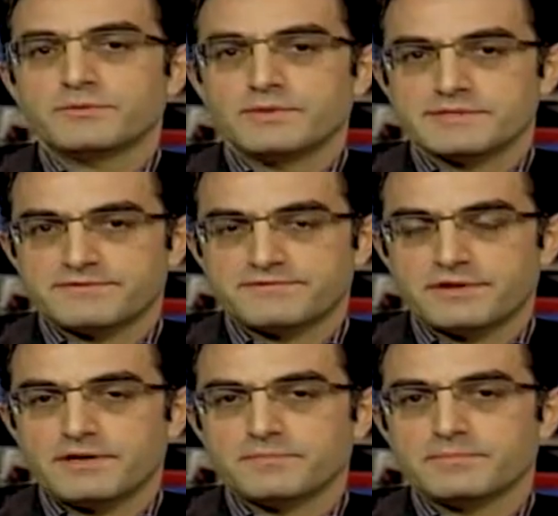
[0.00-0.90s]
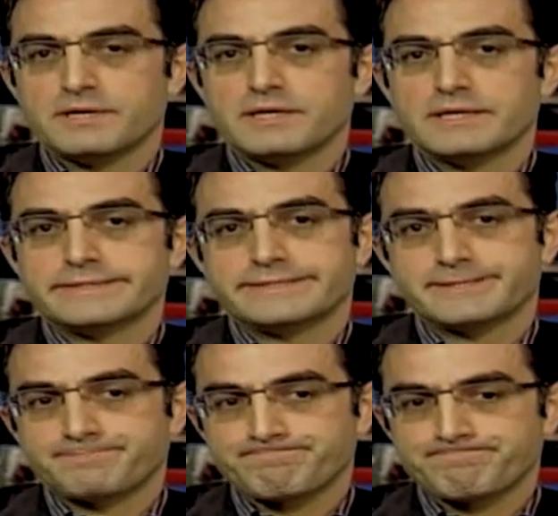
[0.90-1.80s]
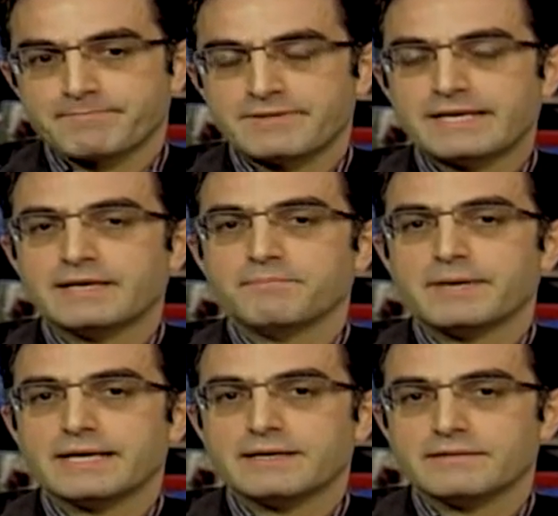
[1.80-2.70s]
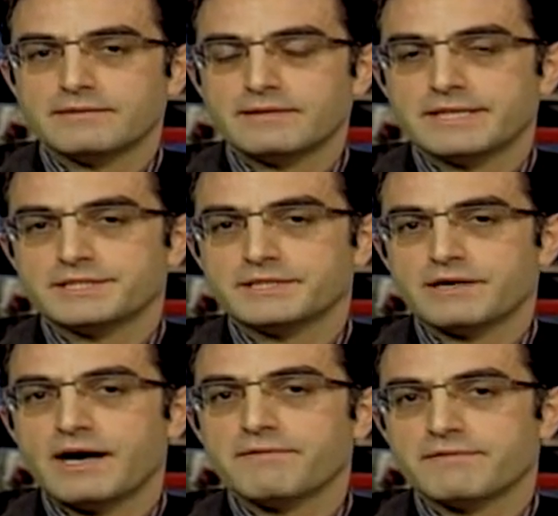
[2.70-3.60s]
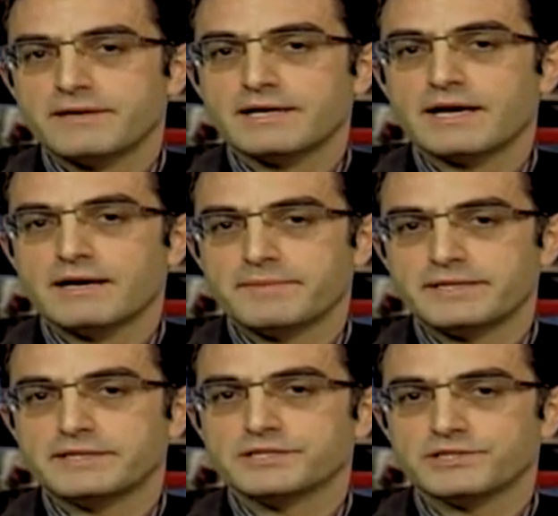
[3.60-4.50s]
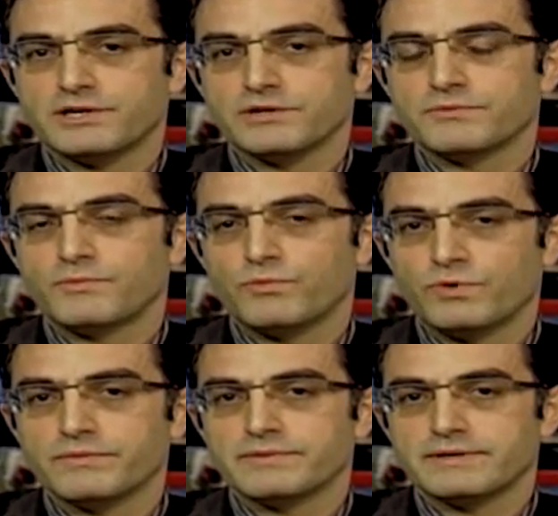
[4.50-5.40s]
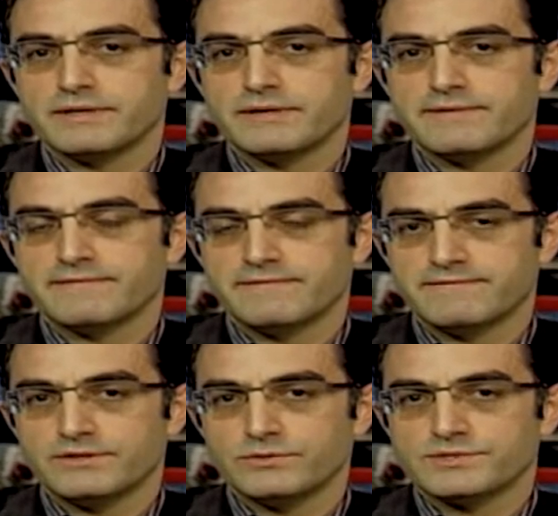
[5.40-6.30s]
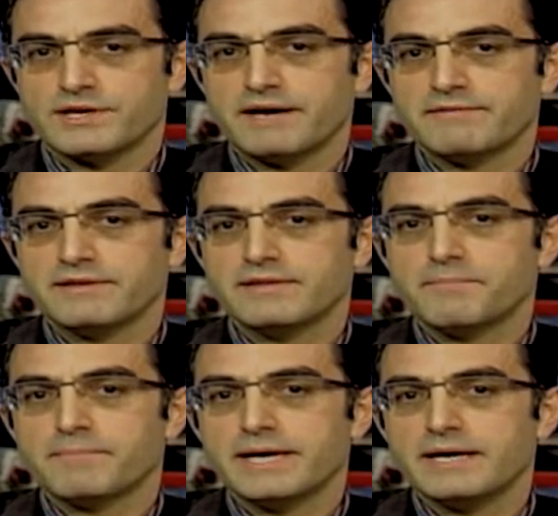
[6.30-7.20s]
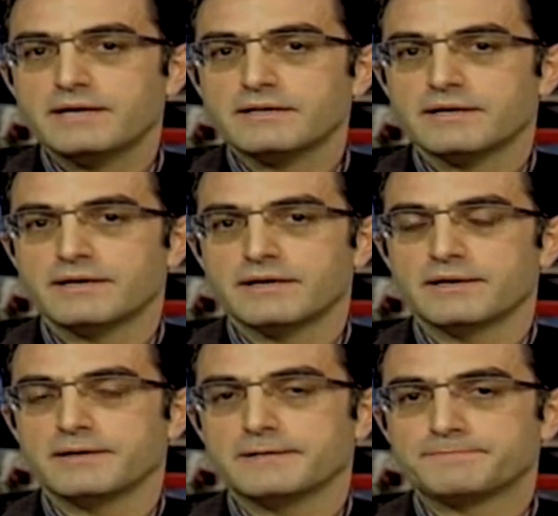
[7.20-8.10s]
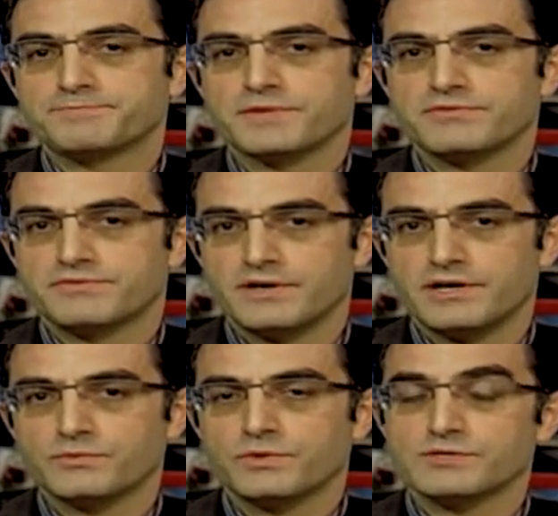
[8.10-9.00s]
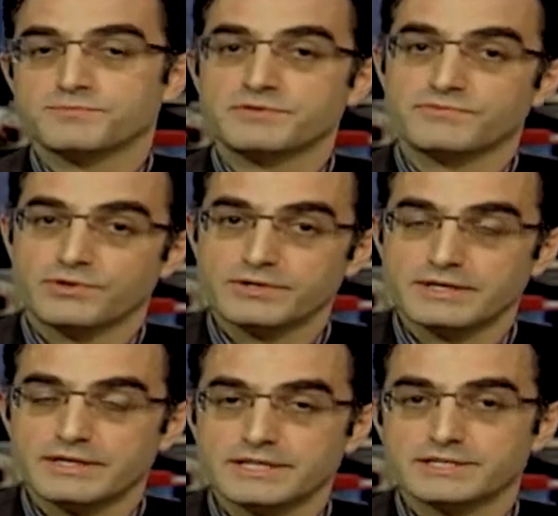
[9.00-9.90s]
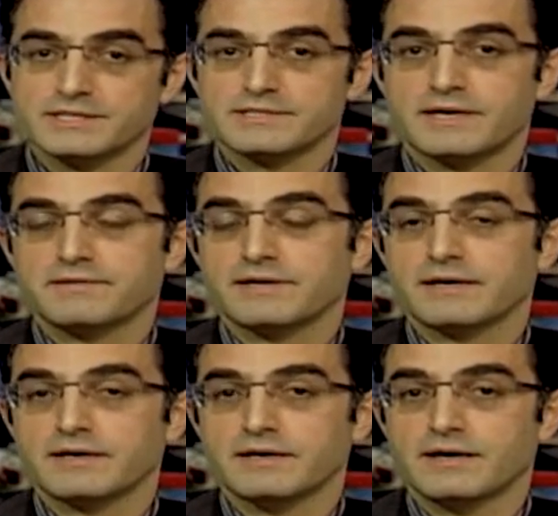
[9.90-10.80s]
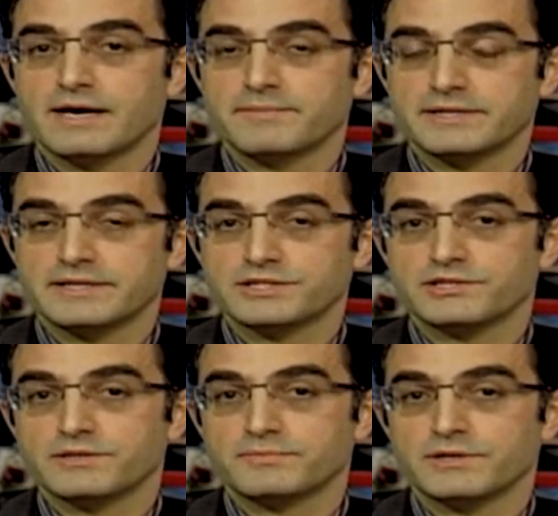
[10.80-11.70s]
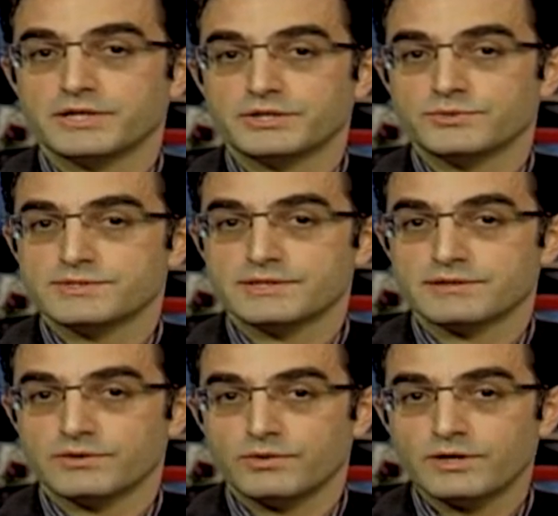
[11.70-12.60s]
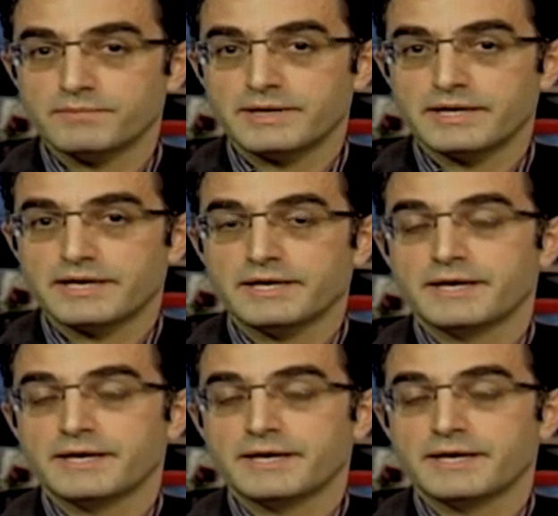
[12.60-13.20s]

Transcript: was a fraud, but thinking back at the election, I think Ahmadinejad won the votes. I think the main fraud was before the elections. I think Ahmadinejad, by using the oil money